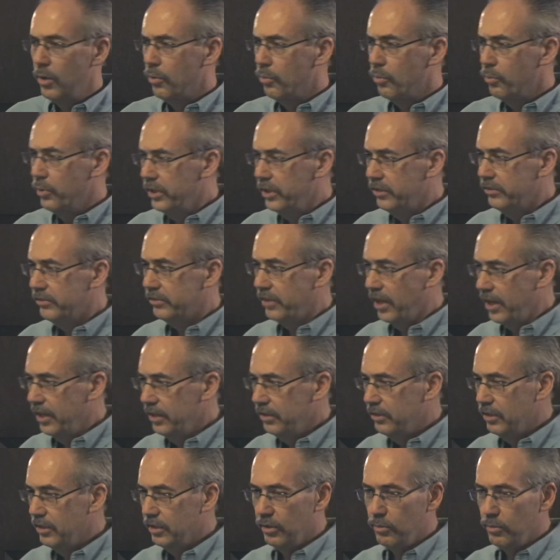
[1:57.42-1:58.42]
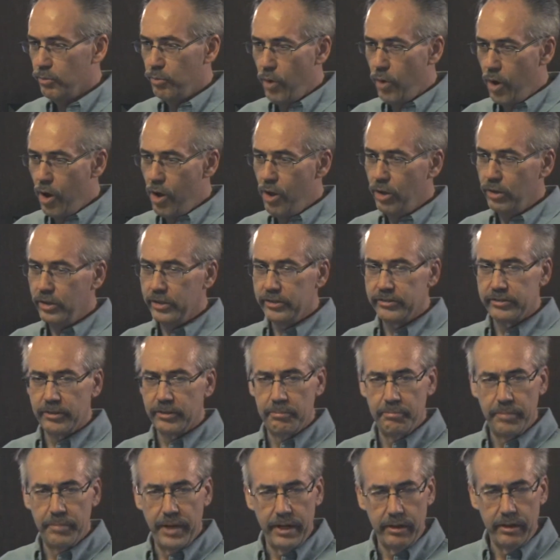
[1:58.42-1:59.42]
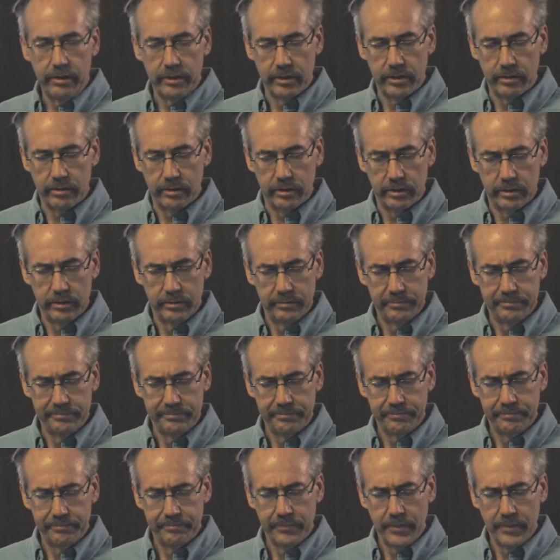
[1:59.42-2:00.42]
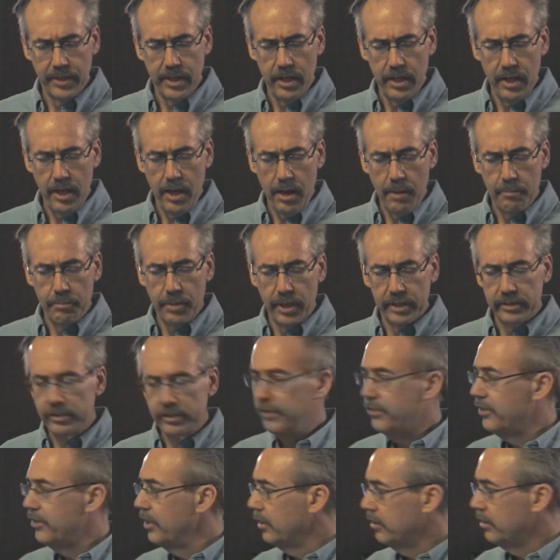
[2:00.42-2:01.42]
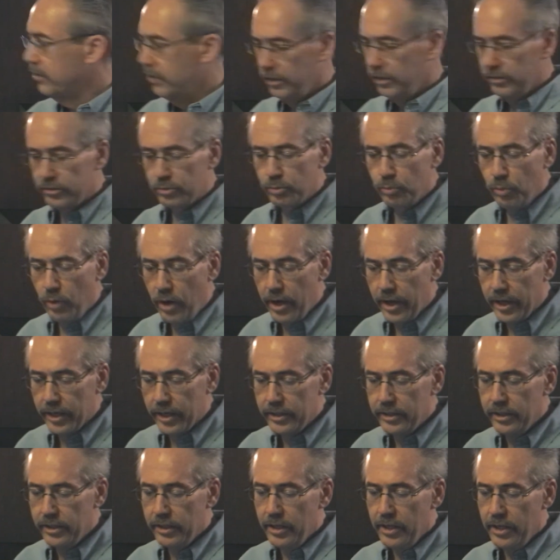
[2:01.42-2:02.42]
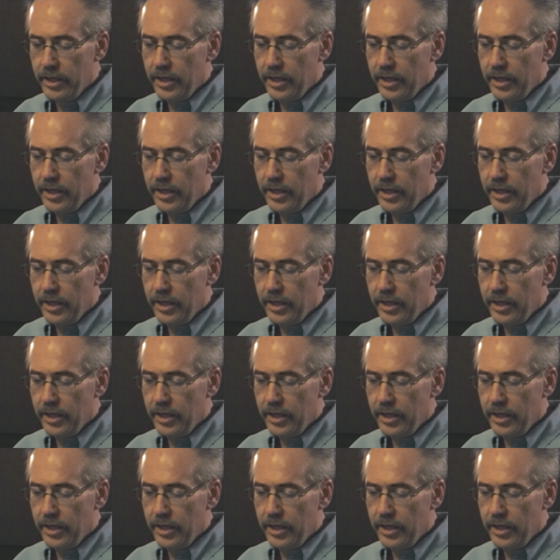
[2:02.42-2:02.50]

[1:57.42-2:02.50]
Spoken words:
We say that a wall is a barrier, but to think this way